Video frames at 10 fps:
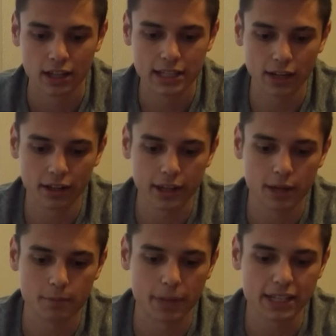telling
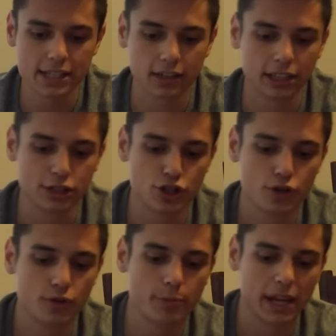them basically
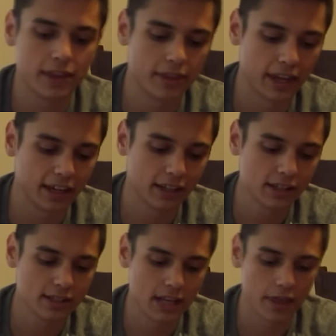two main
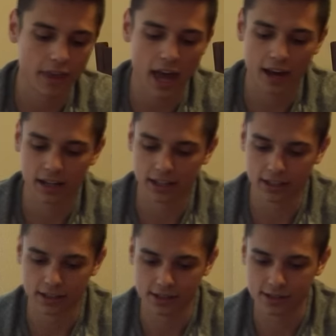things, and that
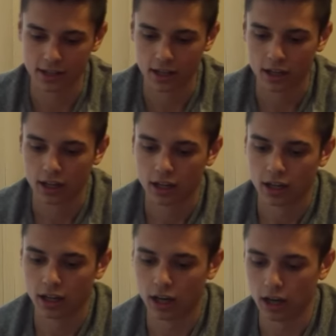is
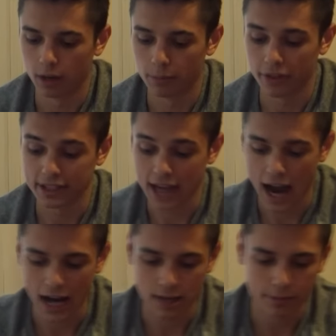the
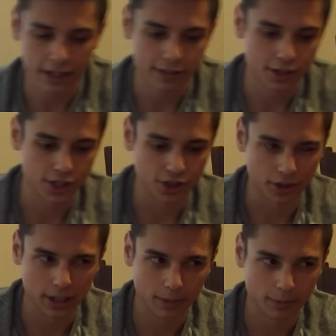time that you
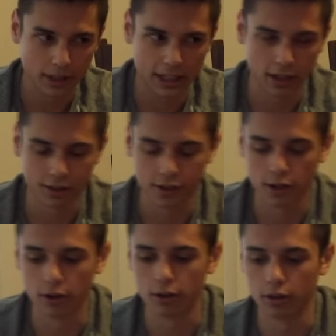stream, and I'll
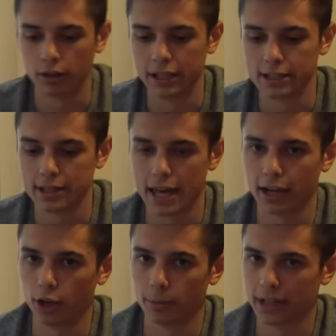go into that a
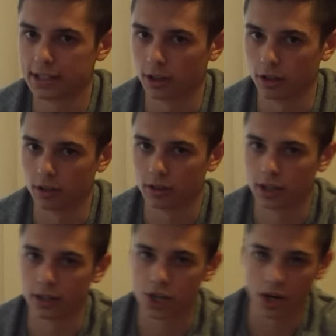little bit. It's a little
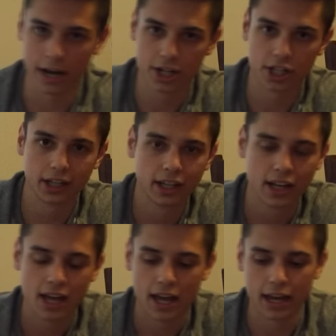strategy,
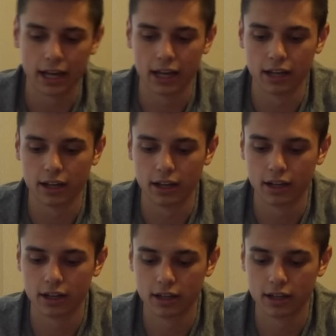and